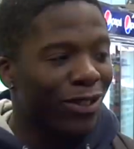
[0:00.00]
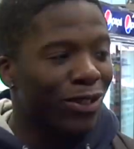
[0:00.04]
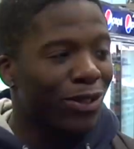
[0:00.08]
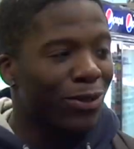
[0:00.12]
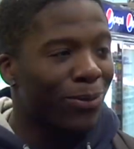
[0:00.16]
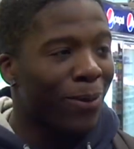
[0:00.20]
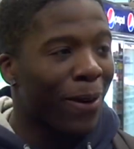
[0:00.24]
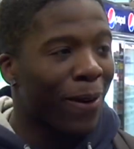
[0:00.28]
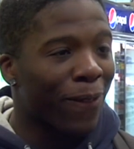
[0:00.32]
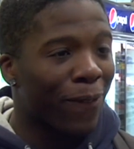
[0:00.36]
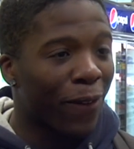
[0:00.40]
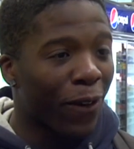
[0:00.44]
This
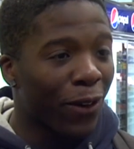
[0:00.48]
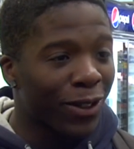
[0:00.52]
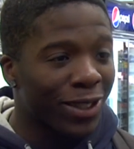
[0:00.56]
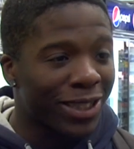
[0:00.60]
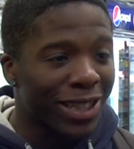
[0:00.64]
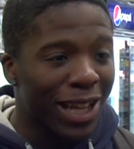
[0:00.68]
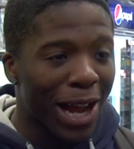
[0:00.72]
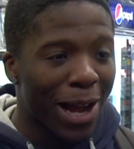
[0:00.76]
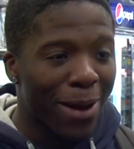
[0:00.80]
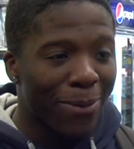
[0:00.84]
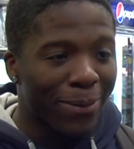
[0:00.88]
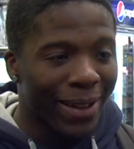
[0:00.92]
is my
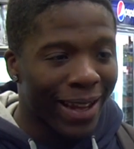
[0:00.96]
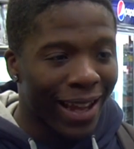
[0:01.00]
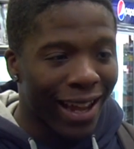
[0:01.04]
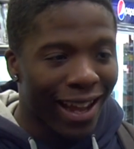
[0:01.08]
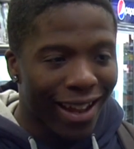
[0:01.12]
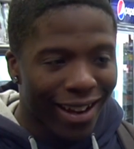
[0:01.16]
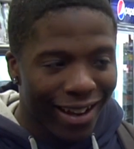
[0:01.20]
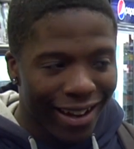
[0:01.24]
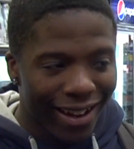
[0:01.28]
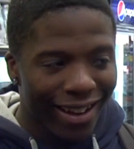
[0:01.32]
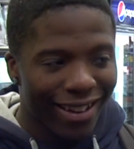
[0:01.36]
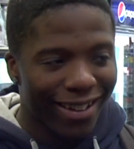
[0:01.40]
first time
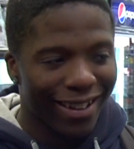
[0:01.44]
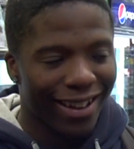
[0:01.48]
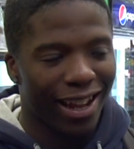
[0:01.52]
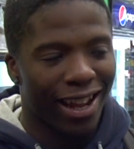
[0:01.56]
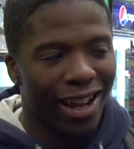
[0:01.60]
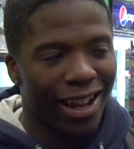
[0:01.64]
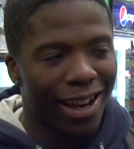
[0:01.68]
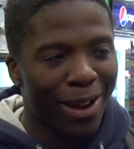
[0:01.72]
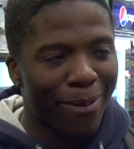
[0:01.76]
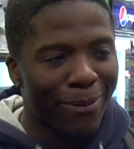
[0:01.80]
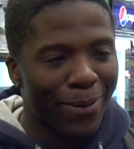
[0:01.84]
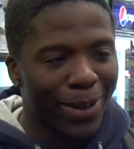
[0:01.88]
getting it,
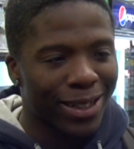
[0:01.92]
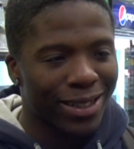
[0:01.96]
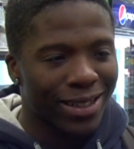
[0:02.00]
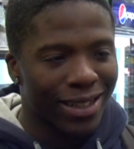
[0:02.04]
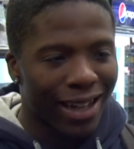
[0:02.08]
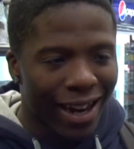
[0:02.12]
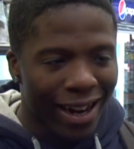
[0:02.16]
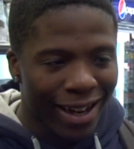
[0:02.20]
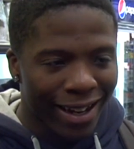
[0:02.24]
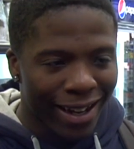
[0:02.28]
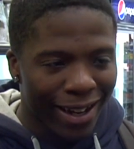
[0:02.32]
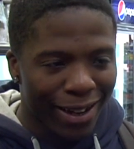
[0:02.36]
and I'm
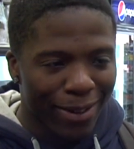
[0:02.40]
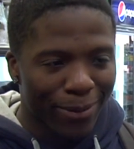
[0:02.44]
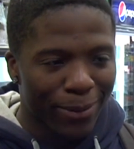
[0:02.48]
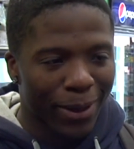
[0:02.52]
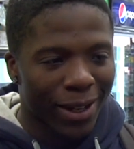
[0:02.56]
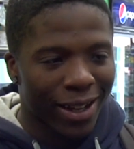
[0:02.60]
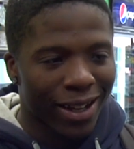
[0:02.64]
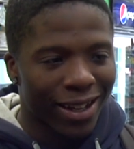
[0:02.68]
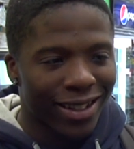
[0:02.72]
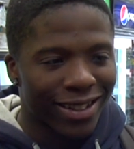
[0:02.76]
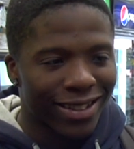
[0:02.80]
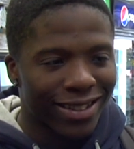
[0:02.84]
excited
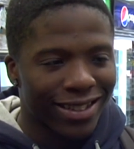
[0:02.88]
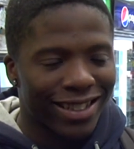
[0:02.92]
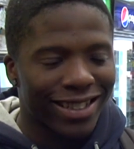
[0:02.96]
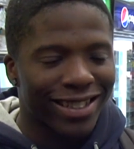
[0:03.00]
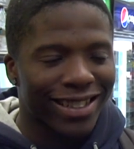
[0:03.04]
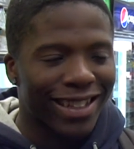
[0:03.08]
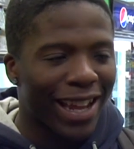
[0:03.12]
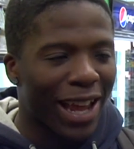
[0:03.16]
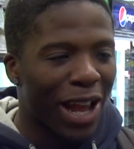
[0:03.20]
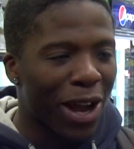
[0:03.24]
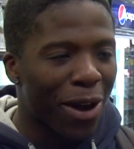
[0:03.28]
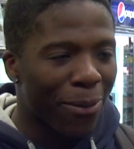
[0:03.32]
because
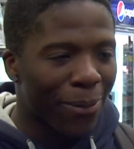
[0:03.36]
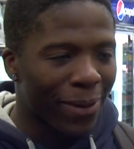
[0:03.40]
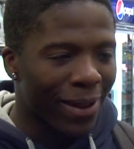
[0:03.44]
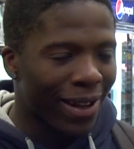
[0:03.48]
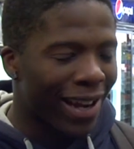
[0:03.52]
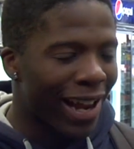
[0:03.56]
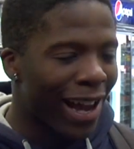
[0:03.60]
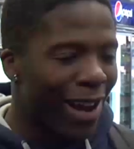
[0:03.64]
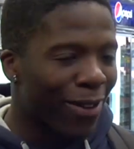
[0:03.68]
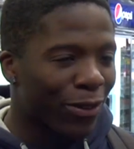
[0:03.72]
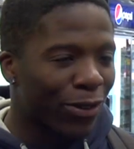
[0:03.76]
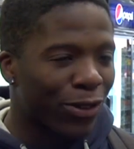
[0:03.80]
this can help me
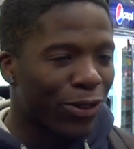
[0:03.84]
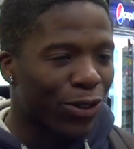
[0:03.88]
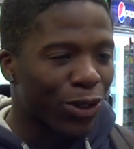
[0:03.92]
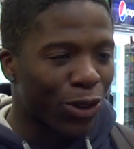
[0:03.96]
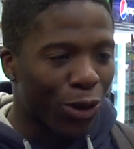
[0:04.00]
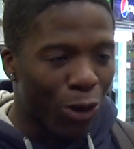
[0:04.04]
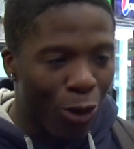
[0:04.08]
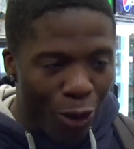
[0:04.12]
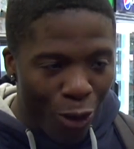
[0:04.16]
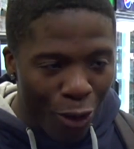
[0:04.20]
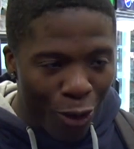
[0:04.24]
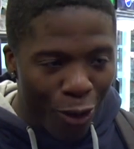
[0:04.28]
a lot with
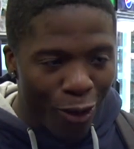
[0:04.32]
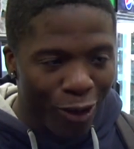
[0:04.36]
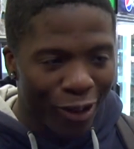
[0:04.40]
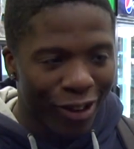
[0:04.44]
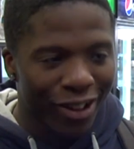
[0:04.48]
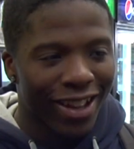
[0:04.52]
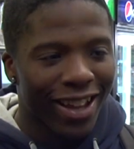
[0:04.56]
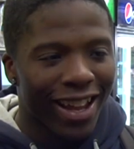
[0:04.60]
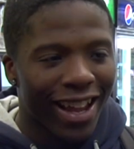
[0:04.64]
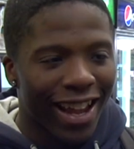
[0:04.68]
school,